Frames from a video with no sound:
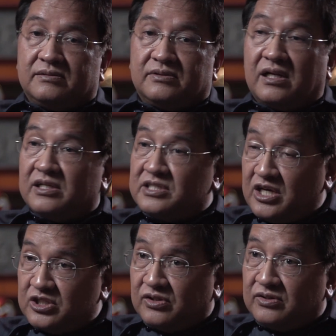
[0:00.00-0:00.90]

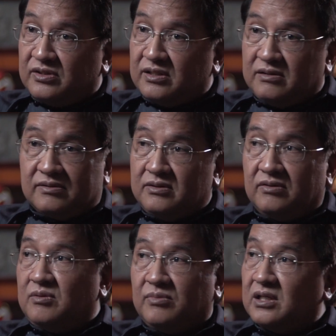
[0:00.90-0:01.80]
realization that
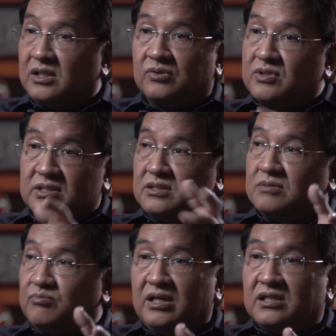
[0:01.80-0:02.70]
the market
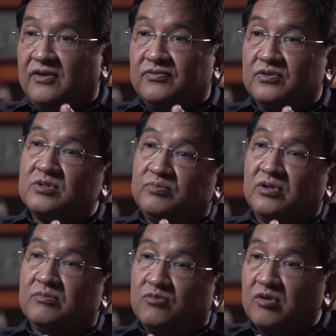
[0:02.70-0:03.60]
was big enough to
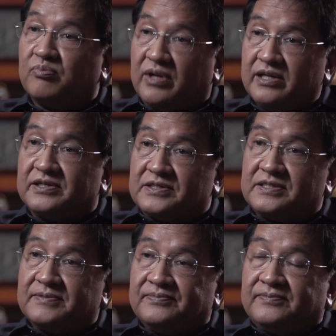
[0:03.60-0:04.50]
support more
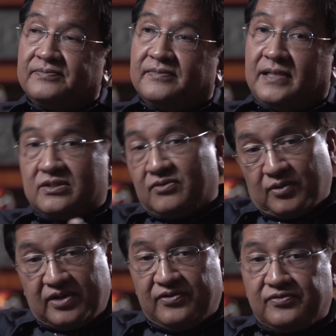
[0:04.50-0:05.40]
players. And so
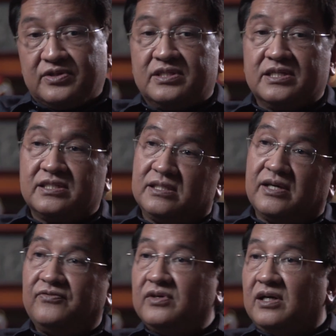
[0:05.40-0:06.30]
one of the first things that
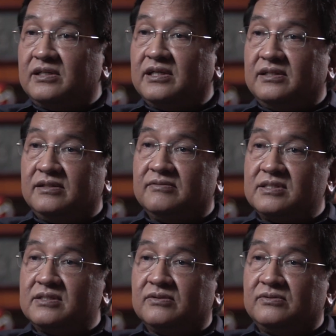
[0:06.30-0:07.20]
FVR did
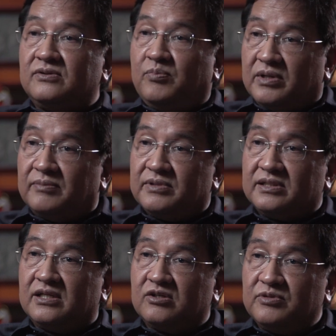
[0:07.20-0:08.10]
was to open up the
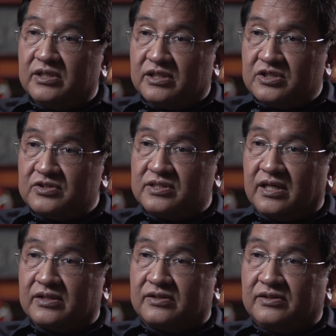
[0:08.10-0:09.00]
telecommunication
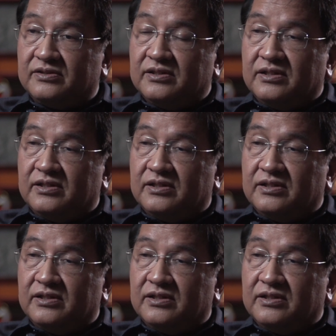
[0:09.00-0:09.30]
sector.